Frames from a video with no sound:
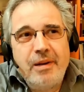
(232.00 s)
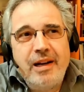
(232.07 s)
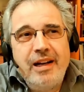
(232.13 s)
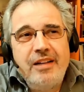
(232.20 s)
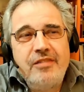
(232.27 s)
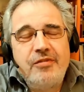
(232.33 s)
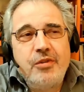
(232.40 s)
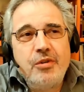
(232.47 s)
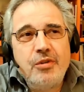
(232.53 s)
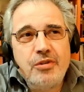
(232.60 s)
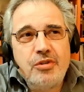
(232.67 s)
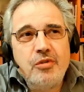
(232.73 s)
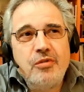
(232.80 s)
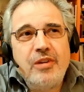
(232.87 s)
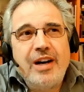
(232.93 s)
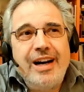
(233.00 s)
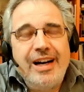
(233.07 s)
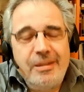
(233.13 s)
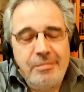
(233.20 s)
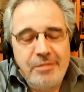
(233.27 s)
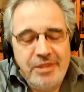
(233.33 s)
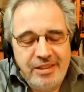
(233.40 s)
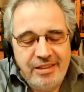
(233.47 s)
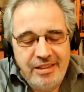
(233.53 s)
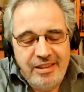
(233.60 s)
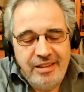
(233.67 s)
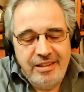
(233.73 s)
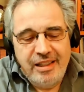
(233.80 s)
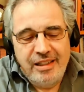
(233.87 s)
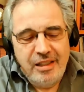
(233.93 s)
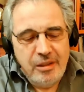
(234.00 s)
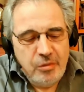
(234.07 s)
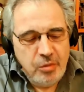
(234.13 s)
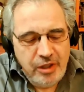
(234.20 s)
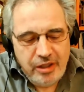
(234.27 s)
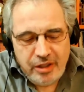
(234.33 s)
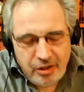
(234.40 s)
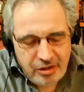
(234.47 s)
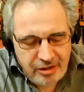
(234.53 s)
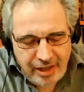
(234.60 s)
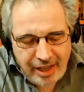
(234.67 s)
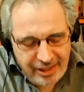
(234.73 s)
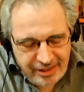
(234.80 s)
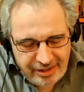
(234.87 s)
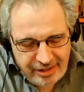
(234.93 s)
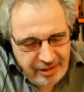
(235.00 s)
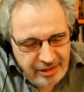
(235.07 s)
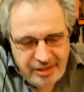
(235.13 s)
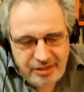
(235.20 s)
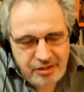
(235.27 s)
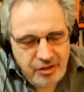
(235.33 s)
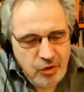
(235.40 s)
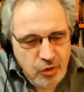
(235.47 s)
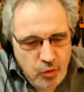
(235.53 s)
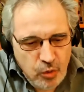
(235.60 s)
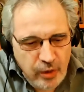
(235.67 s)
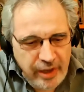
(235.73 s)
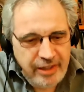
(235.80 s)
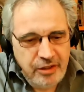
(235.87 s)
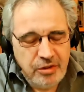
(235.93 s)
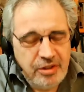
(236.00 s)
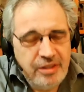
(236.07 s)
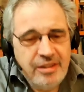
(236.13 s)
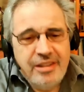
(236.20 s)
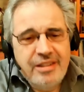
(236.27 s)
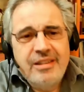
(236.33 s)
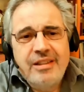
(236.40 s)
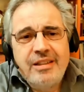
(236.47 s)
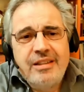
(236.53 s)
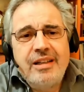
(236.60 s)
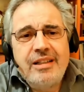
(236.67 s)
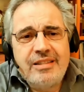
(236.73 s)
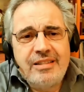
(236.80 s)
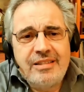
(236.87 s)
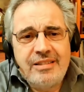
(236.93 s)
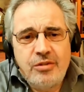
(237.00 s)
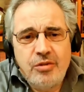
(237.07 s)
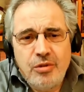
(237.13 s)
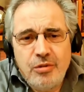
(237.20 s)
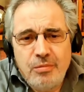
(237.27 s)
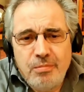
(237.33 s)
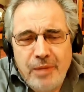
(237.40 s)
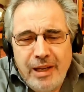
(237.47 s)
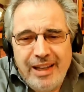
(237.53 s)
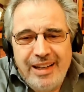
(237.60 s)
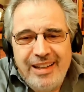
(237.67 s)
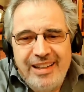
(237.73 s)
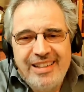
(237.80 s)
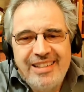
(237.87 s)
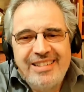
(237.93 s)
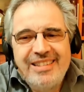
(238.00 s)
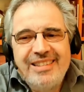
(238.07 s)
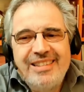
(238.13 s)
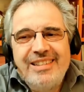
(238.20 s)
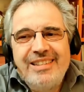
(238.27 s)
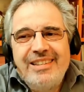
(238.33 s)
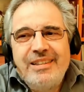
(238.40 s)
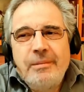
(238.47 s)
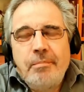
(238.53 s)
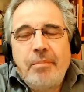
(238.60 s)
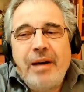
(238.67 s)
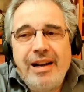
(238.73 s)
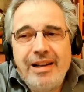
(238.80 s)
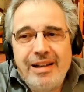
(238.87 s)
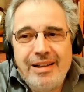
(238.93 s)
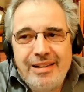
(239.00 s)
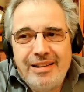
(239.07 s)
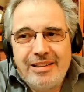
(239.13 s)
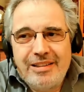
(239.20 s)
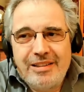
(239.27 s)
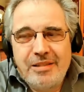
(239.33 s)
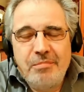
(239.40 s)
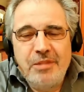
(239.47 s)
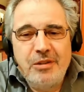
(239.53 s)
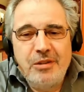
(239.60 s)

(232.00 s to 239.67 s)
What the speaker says: by force of arms, then it will not last. There is no way. You see, there are so many parallels